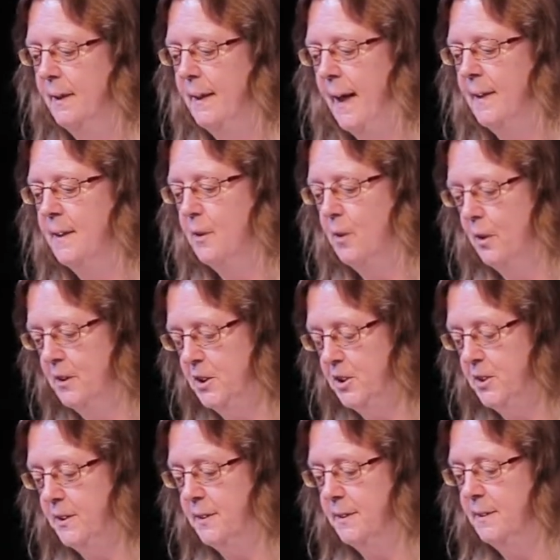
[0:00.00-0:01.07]
They had a
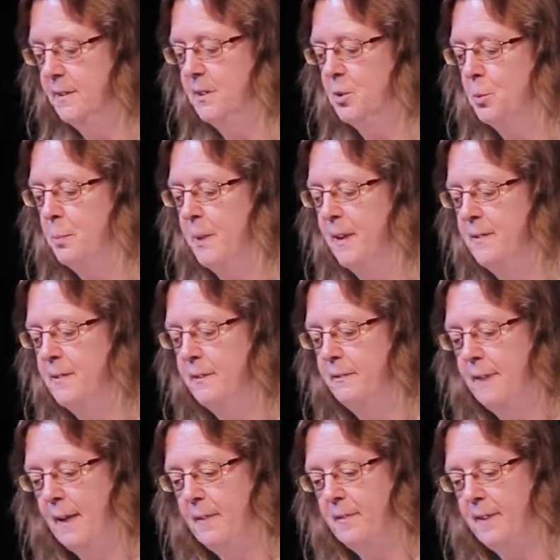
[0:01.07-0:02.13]
consciousness to bring
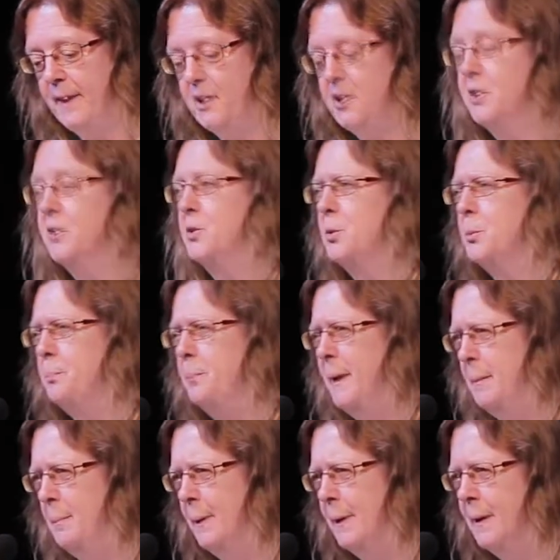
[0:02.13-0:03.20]
civilization to
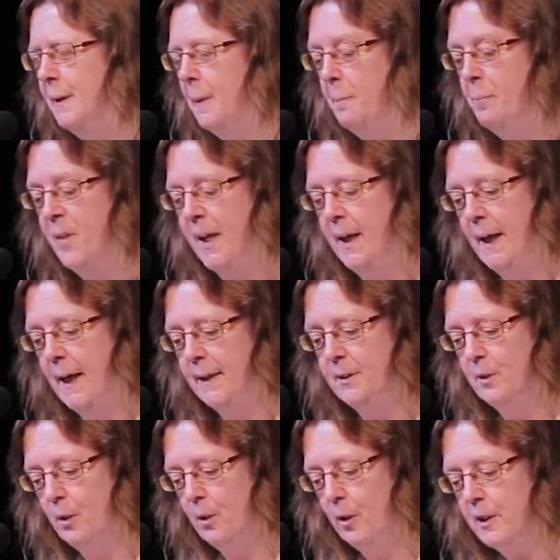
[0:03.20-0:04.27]
people,
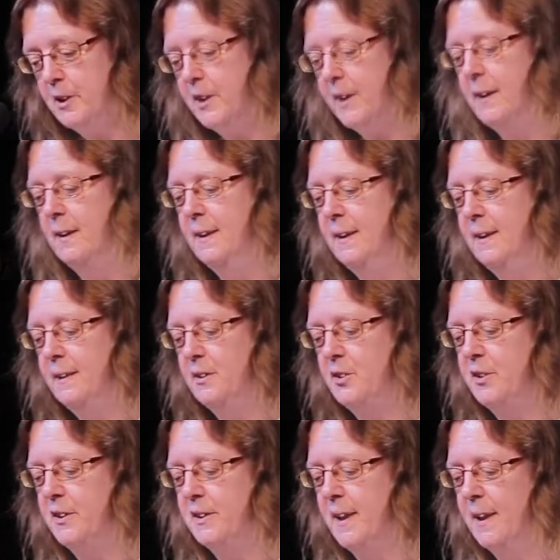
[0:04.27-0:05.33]
ethnologically
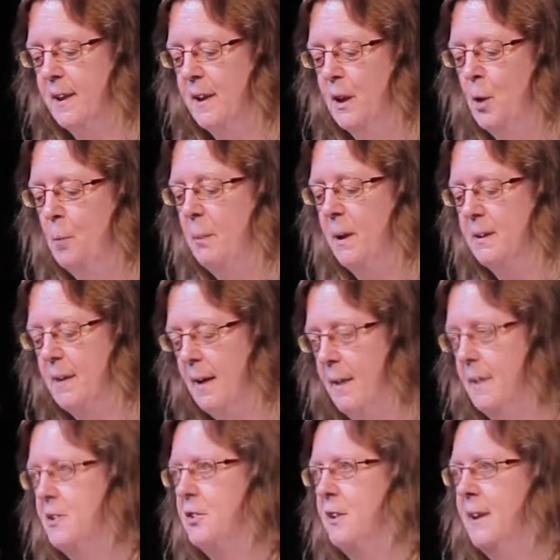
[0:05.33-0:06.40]
interesting, but
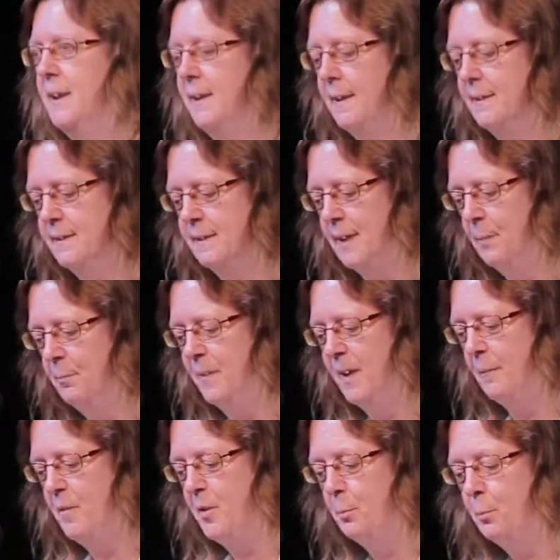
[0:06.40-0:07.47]
culturally and
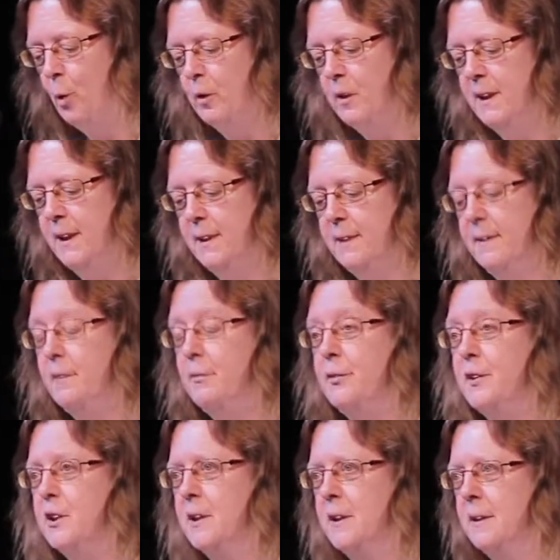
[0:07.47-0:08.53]
sometimes morally
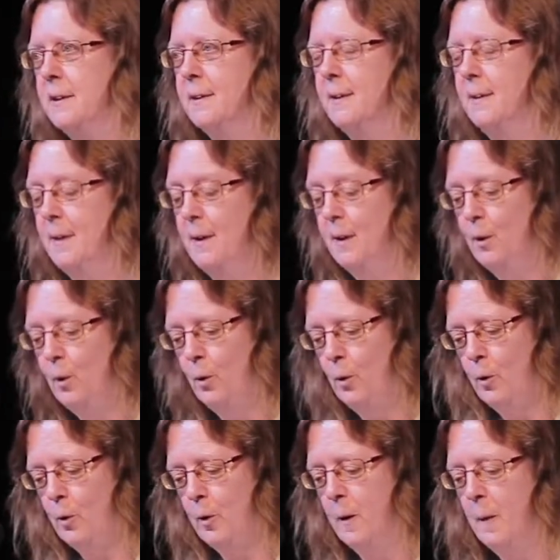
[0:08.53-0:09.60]
deficient.
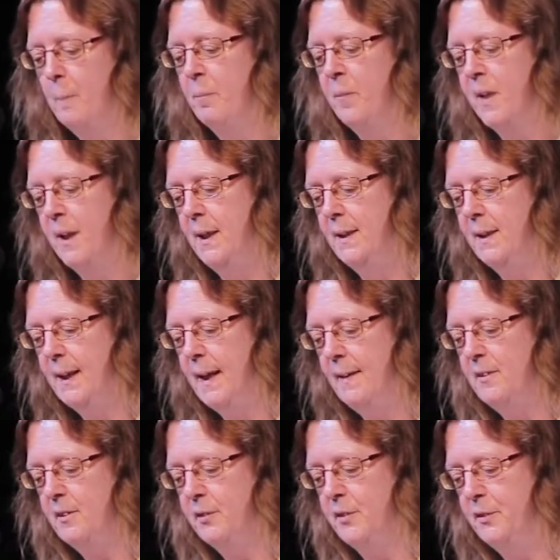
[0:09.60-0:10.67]
Or, in the
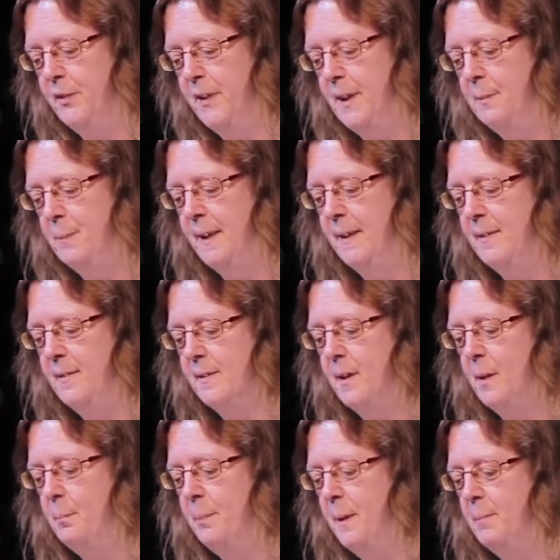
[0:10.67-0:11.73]
case of the Philippines,
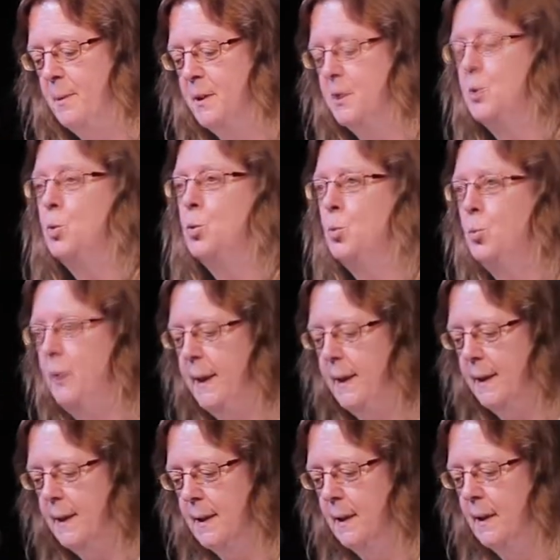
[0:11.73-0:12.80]
a people too
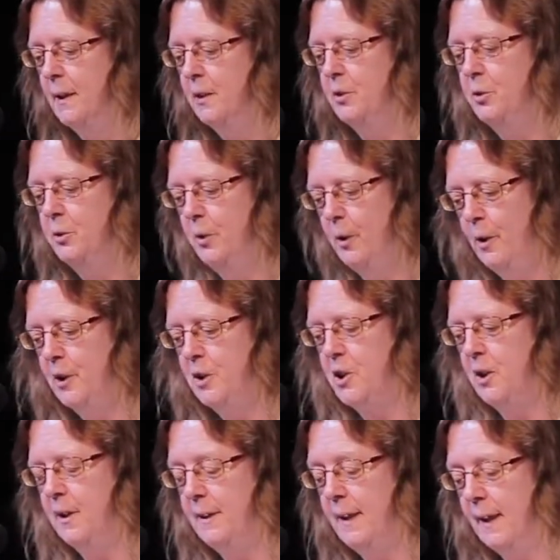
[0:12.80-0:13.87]
weak to
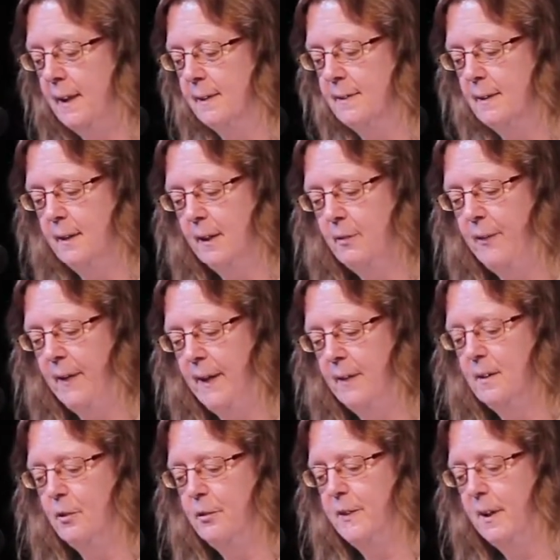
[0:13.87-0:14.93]
nurture their Catholic
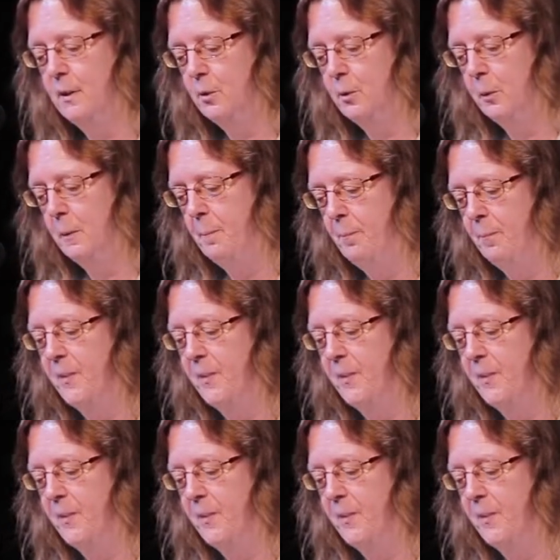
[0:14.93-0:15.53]
faith of their own.